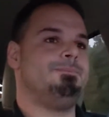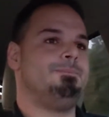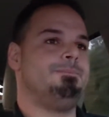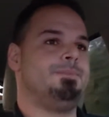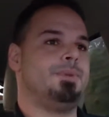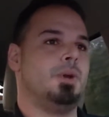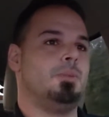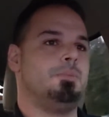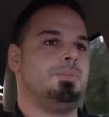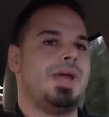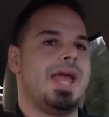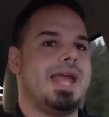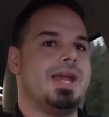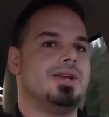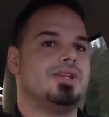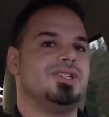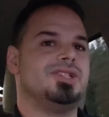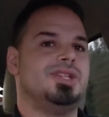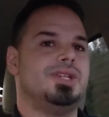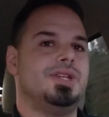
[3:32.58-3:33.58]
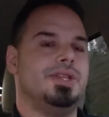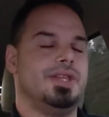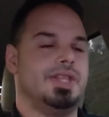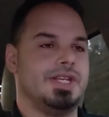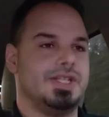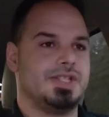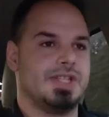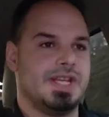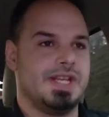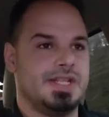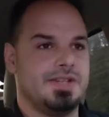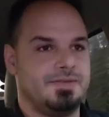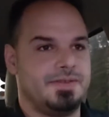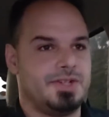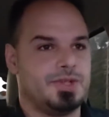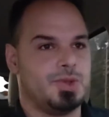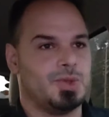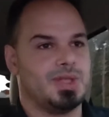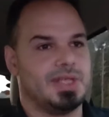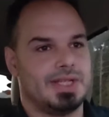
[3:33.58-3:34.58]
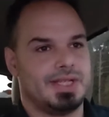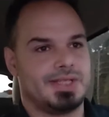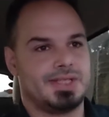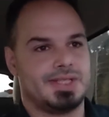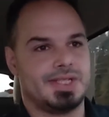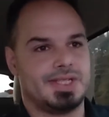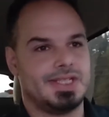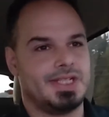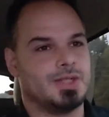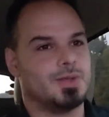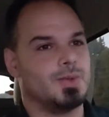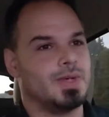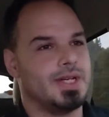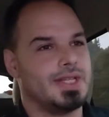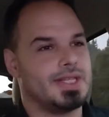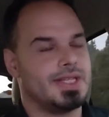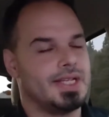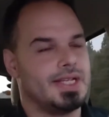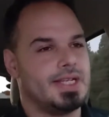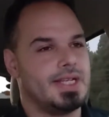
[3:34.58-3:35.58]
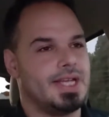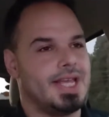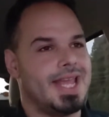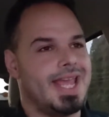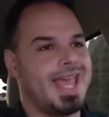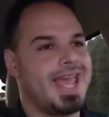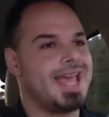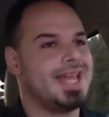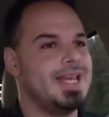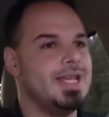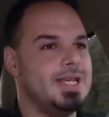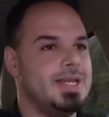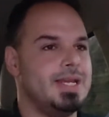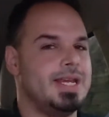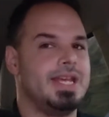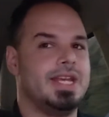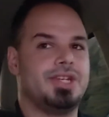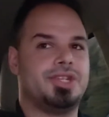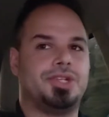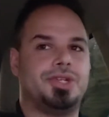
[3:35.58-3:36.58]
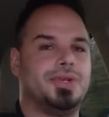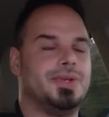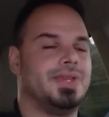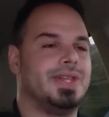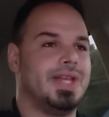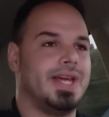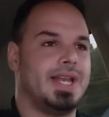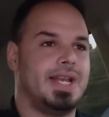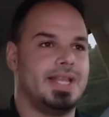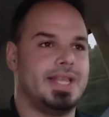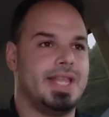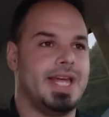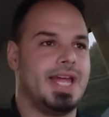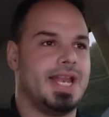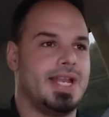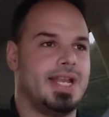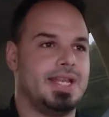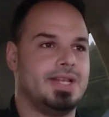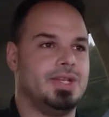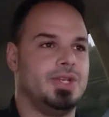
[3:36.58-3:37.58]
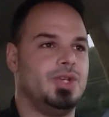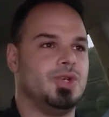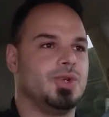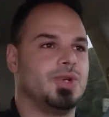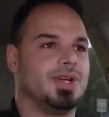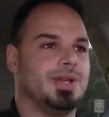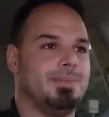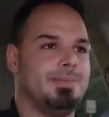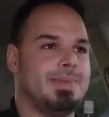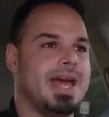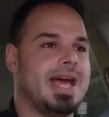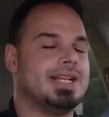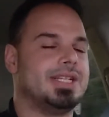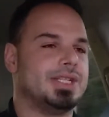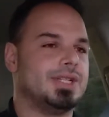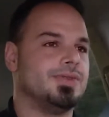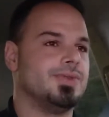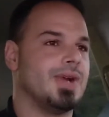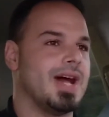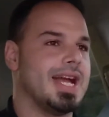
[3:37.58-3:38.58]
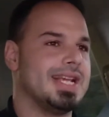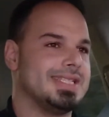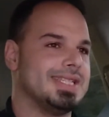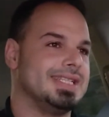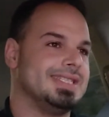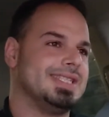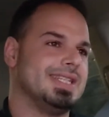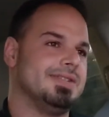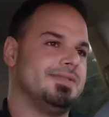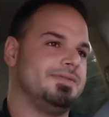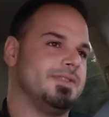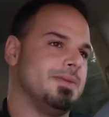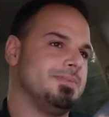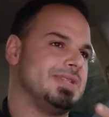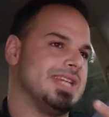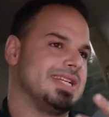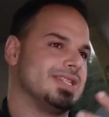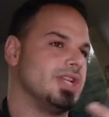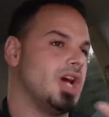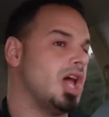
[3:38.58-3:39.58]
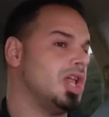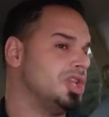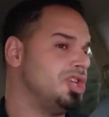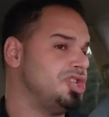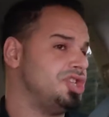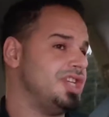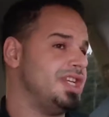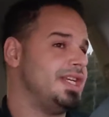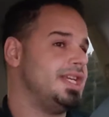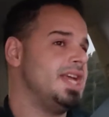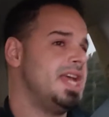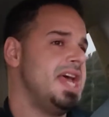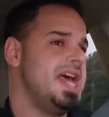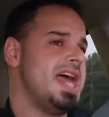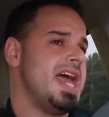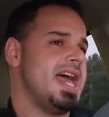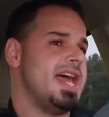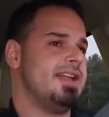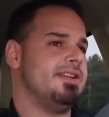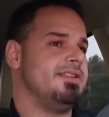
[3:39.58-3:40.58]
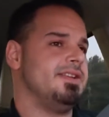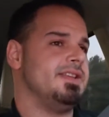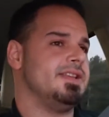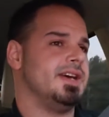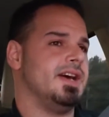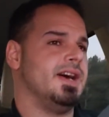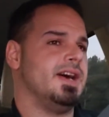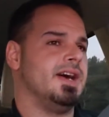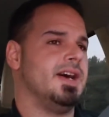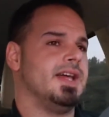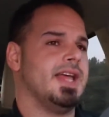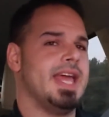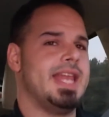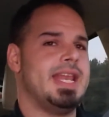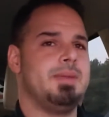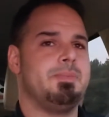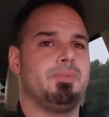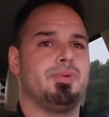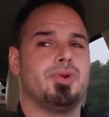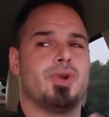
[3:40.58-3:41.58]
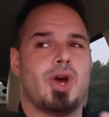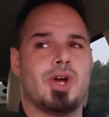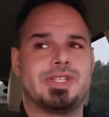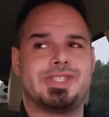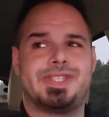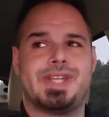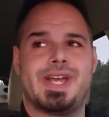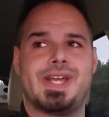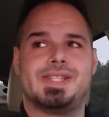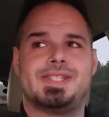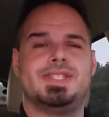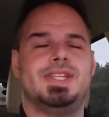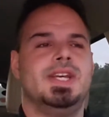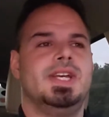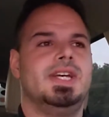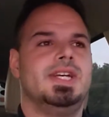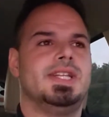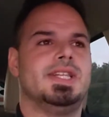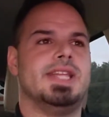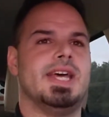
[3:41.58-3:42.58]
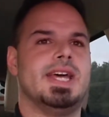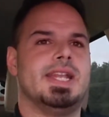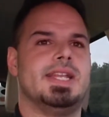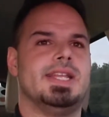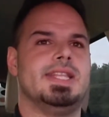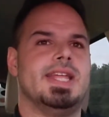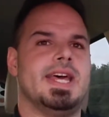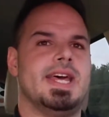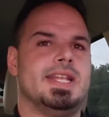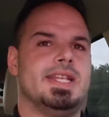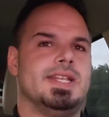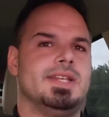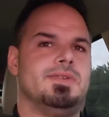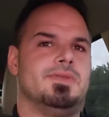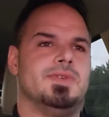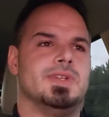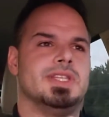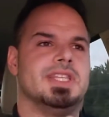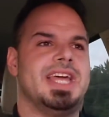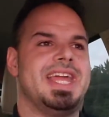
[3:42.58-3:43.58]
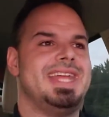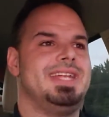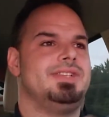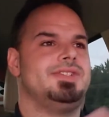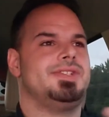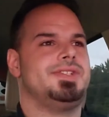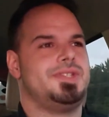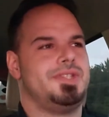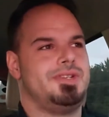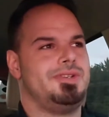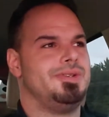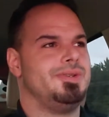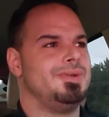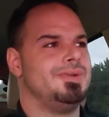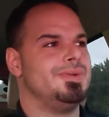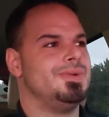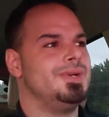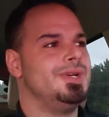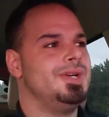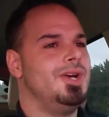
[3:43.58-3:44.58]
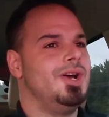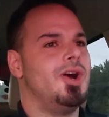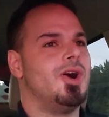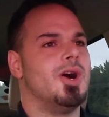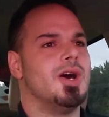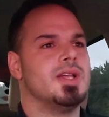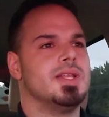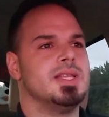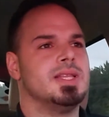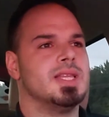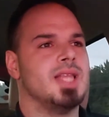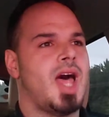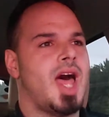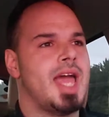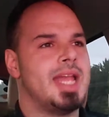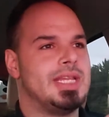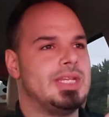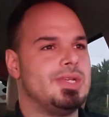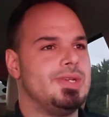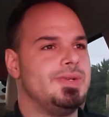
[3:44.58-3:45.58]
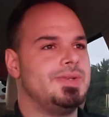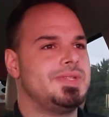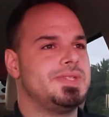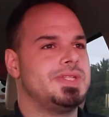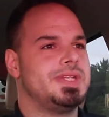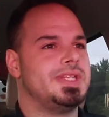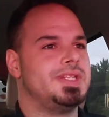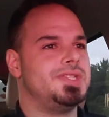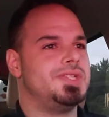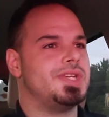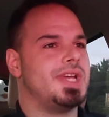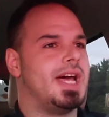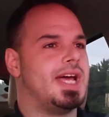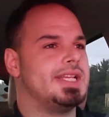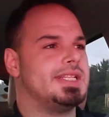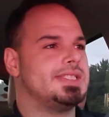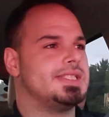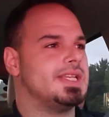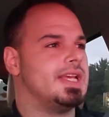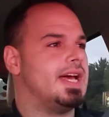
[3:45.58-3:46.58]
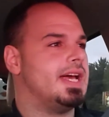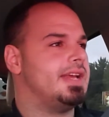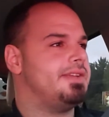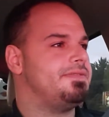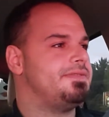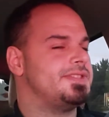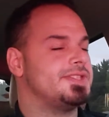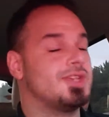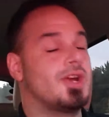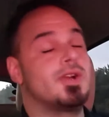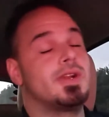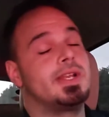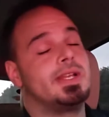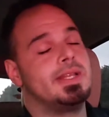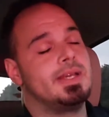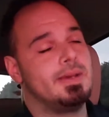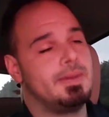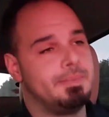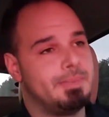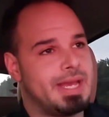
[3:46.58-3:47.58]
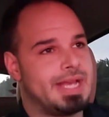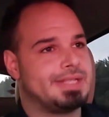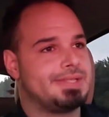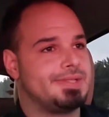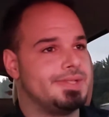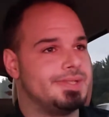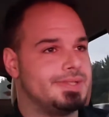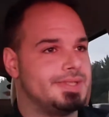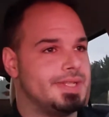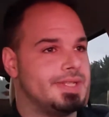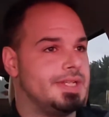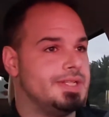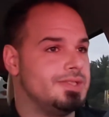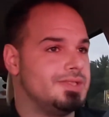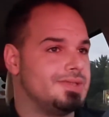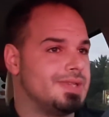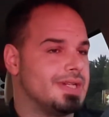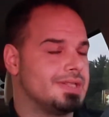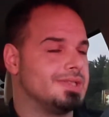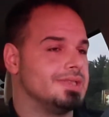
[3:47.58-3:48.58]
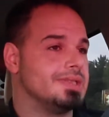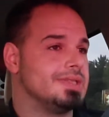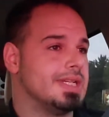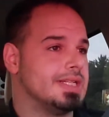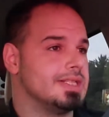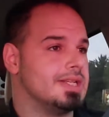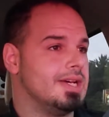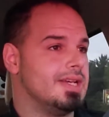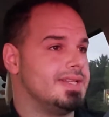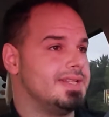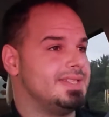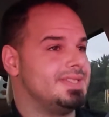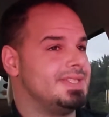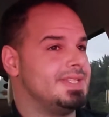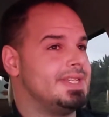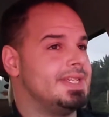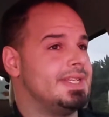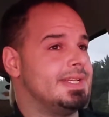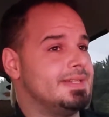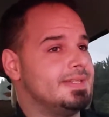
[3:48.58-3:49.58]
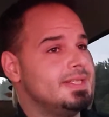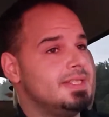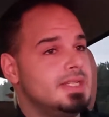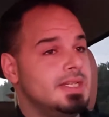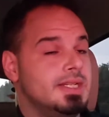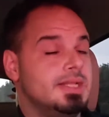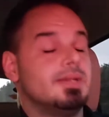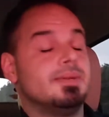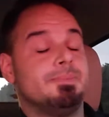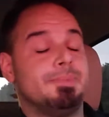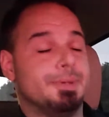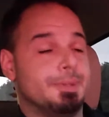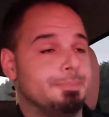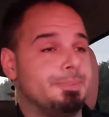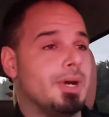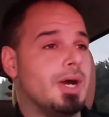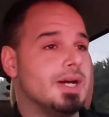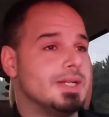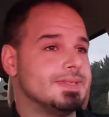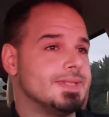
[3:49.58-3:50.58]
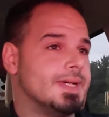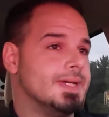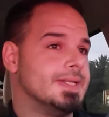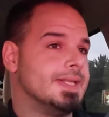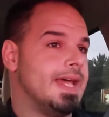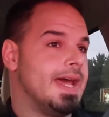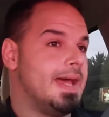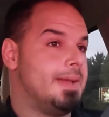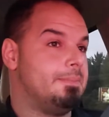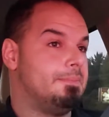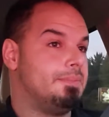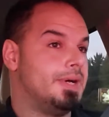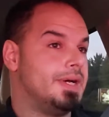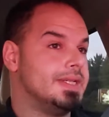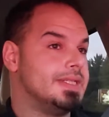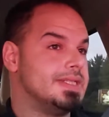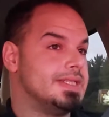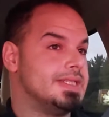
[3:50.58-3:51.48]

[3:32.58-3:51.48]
prepared this individual is to deal with any issue that you could imagine arising from technology, and any process that relates to online usage. I've started a master's in instructional technology and put a pause on that, but